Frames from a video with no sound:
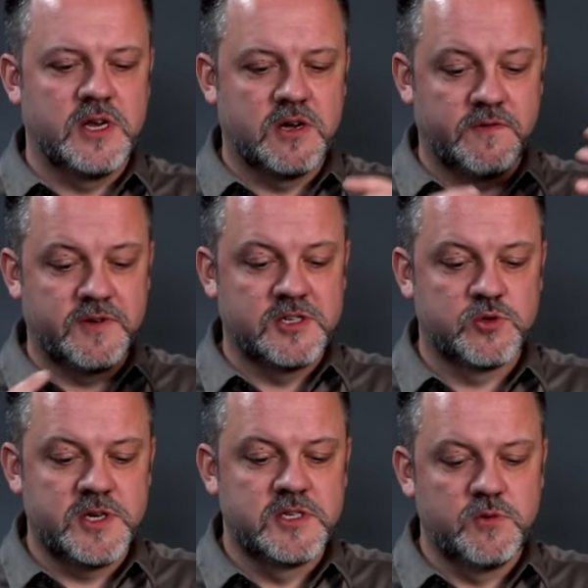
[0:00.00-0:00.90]
in a Confidence
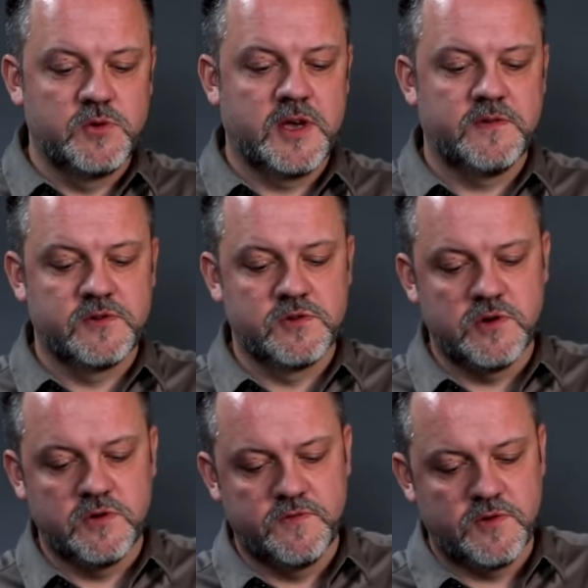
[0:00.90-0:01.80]
20, we have to
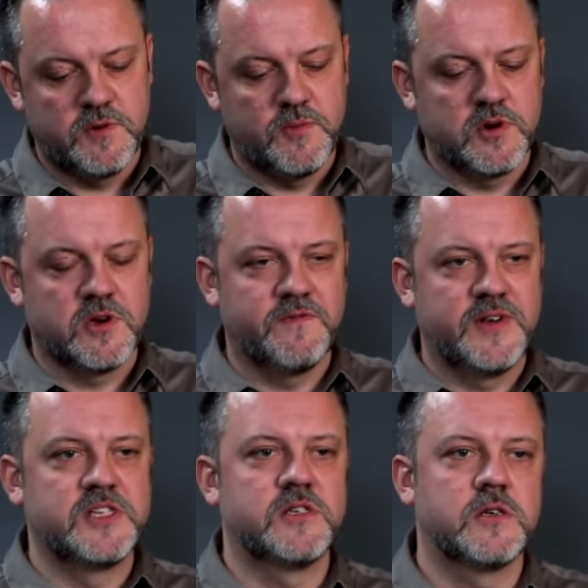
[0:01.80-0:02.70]
go for a more
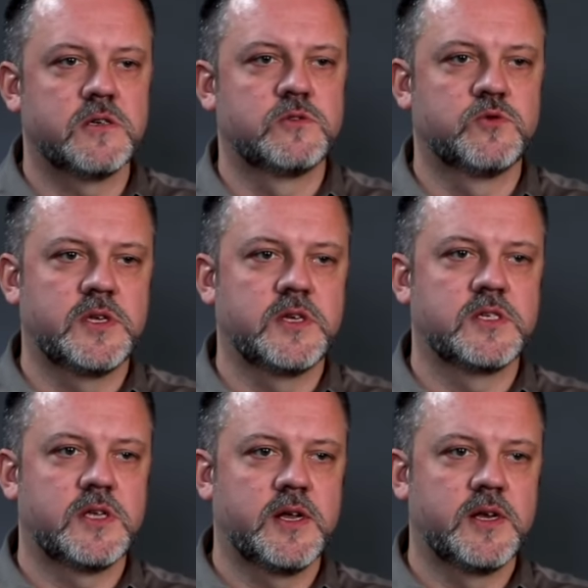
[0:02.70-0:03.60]
conventional tweeter
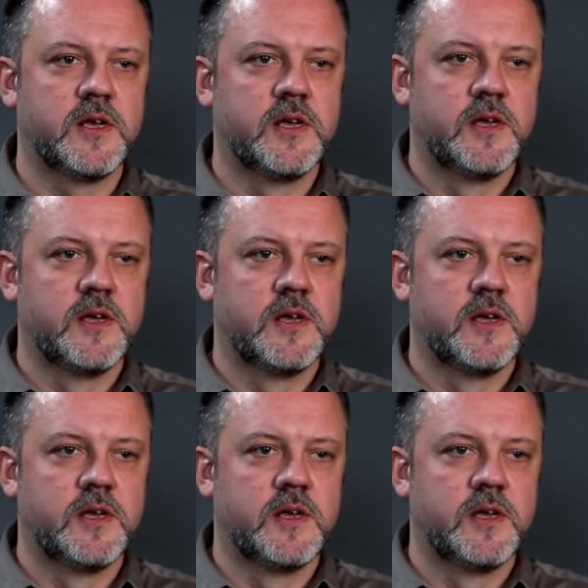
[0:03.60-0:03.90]
design,